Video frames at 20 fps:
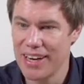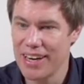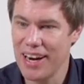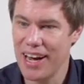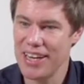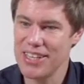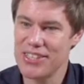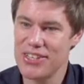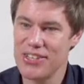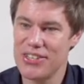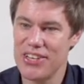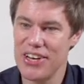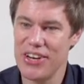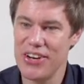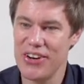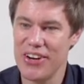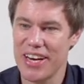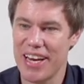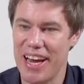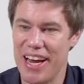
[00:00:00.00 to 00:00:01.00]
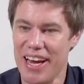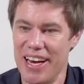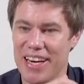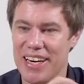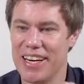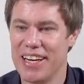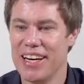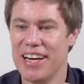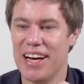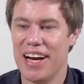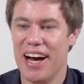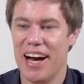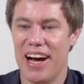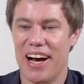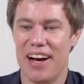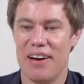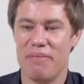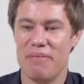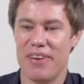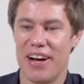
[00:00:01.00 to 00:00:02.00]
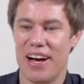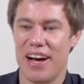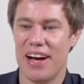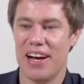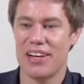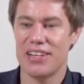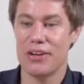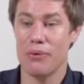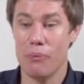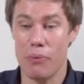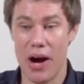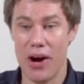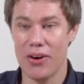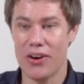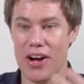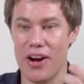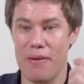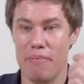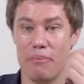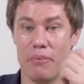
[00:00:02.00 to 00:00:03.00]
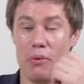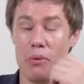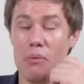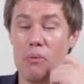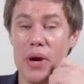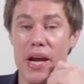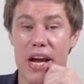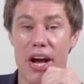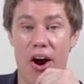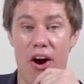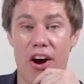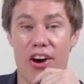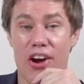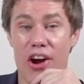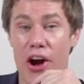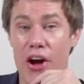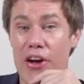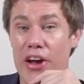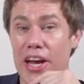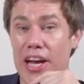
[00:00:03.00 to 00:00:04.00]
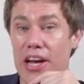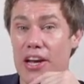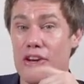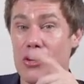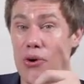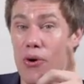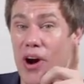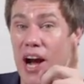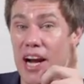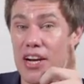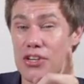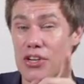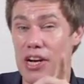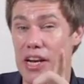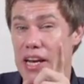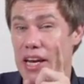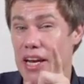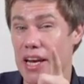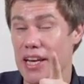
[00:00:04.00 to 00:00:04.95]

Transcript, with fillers: nice to see you again um, uh, welcome we are going you're actually